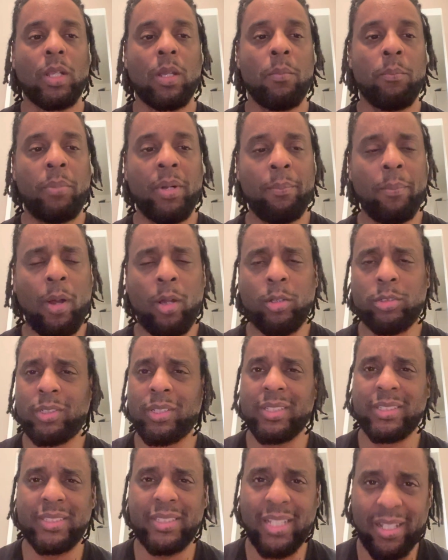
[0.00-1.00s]
But most
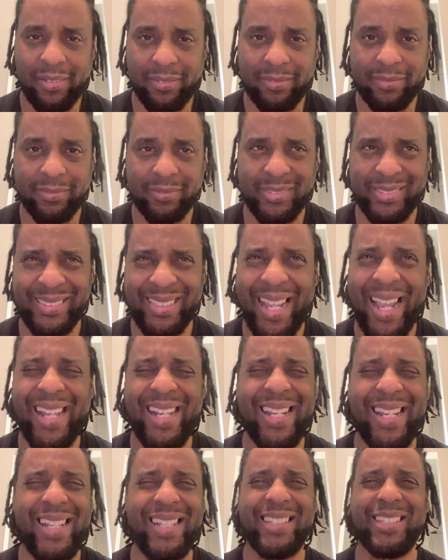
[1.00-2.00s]
of the stuff,
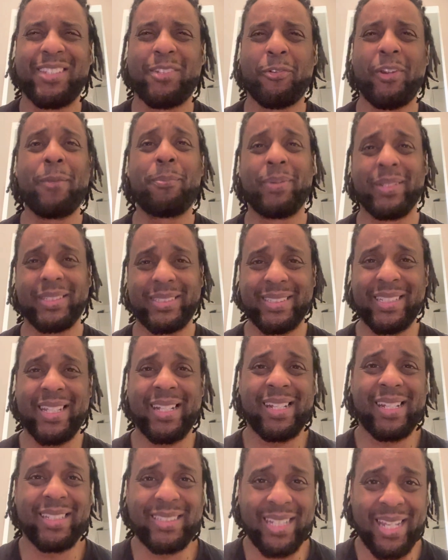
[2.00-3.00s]
93%
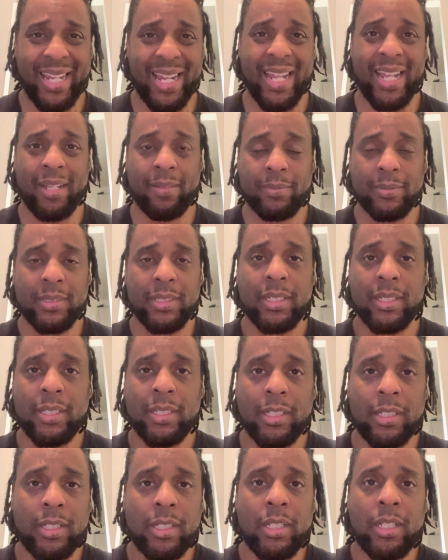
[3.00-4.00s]
of the time,
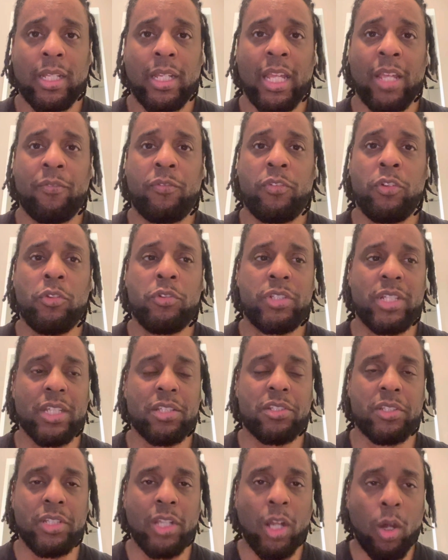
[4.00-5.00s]
if you
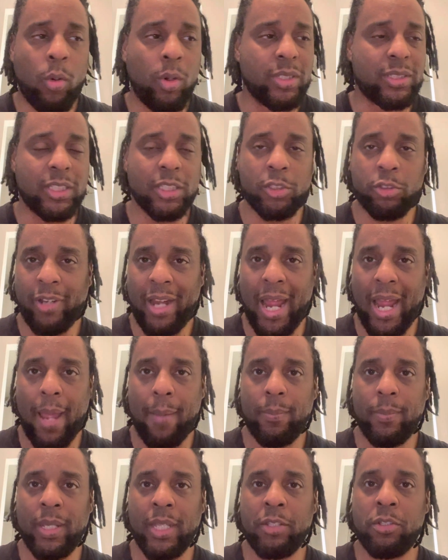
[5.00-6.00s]
just know it's a trap
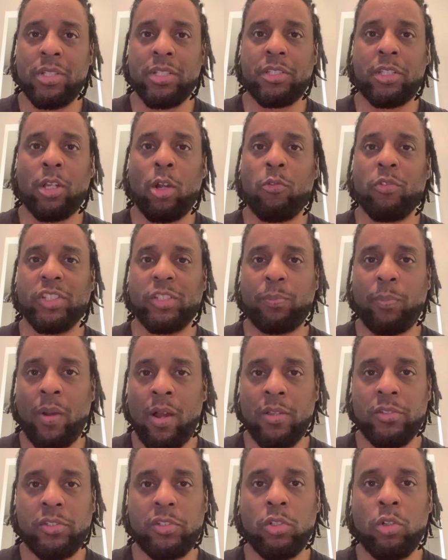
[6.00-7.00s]
and you just don't
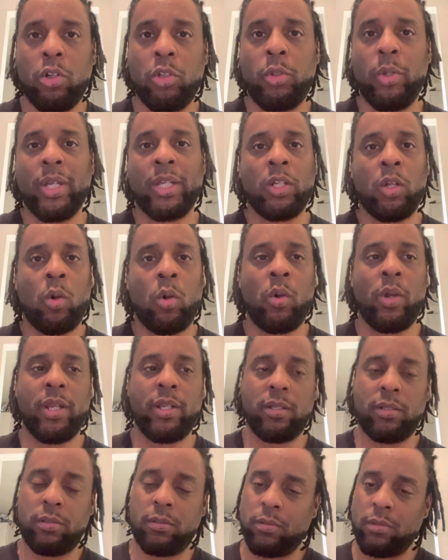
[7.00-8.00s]
respond to it, you ignore
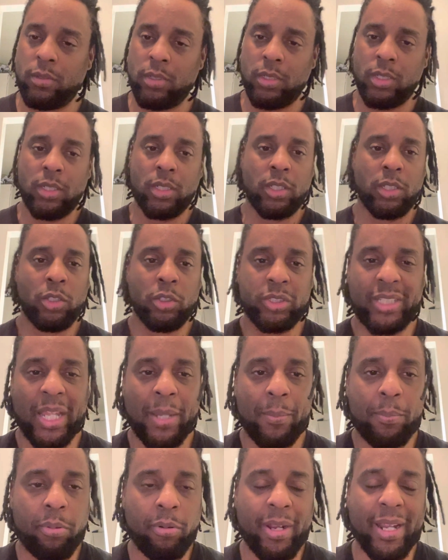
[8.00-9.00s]
it, you
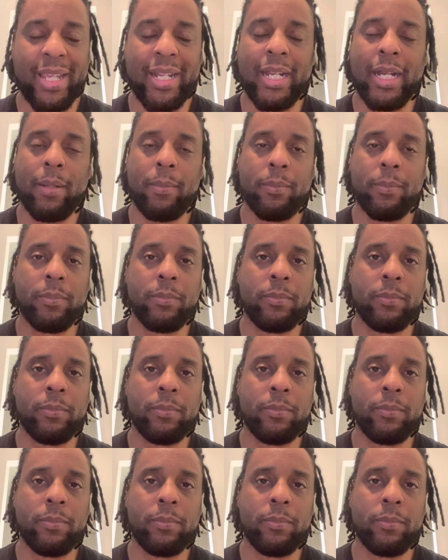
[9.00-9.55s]
stay prayed up,